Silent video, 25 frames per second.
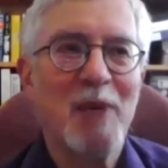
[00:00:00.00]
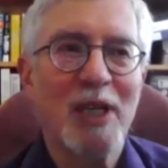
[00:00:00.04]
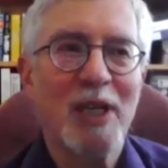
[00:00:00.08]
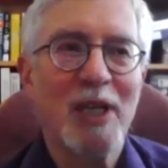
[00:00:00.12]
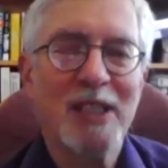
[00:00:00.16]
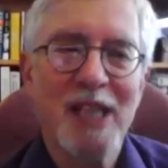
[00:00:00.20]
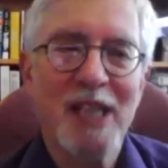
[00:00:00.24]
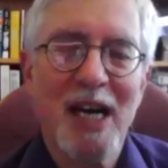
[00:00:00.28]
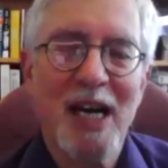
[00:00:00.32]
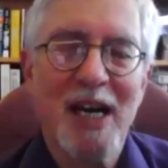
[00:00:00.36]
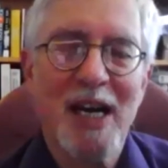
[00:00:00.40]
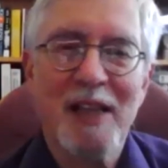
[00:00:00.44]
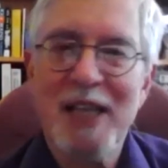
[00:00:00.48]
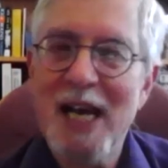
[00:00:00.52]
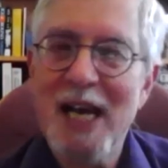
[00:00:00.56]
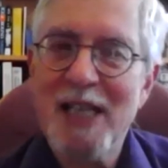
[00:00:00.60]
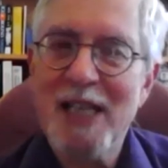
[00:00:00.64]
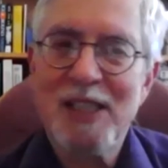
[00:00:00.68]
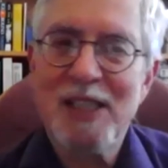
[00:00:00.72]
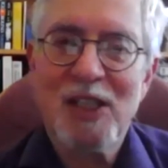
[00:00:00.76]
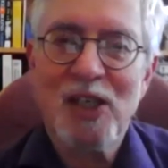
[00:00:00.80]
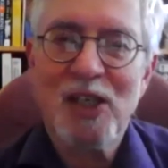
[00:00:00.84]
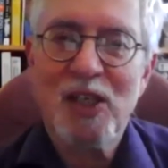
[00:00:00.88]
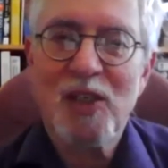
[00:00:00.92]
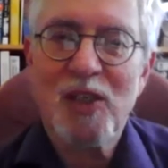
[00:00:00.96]
but yeah,
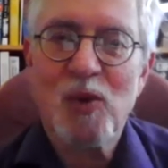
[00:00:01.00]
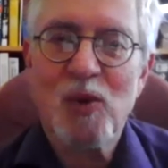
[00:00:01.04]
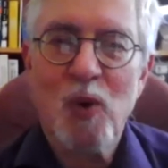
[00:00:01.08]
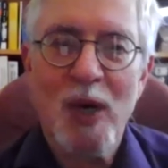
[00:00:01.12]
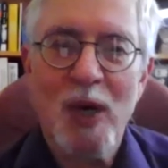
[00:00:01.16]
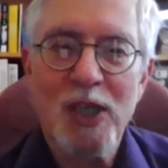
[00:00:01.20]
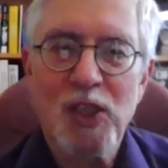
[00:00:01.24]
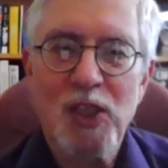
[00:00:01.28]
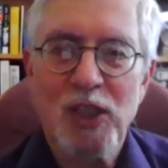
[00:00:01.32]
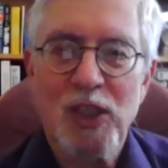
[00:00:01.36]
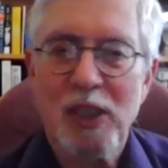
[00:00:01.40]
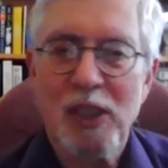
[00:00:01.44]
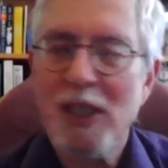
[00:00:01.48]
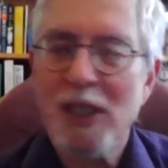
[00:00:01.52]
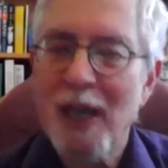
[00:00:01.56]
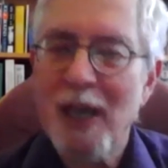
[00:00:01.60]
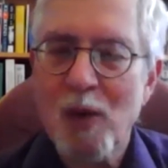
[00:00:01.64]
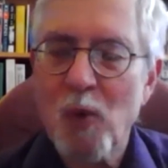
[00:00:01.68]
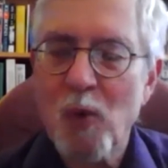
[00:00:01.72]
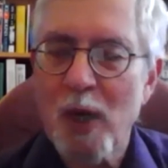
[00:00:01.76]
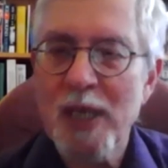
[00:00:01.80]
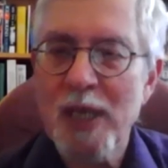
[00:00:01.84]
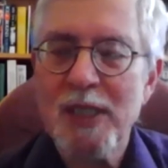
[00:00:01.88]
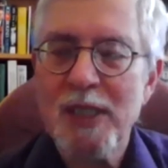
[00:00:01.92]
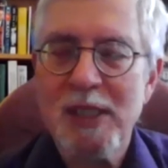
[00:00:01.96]
that's a good question. Like,
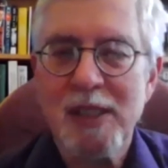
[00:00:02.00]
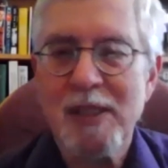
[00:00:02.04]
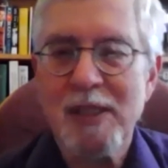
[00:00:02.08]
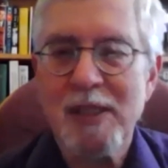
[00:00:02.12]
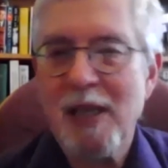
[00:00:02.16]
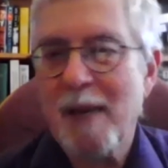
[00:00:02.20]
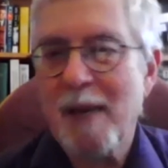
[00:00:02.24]
what is it?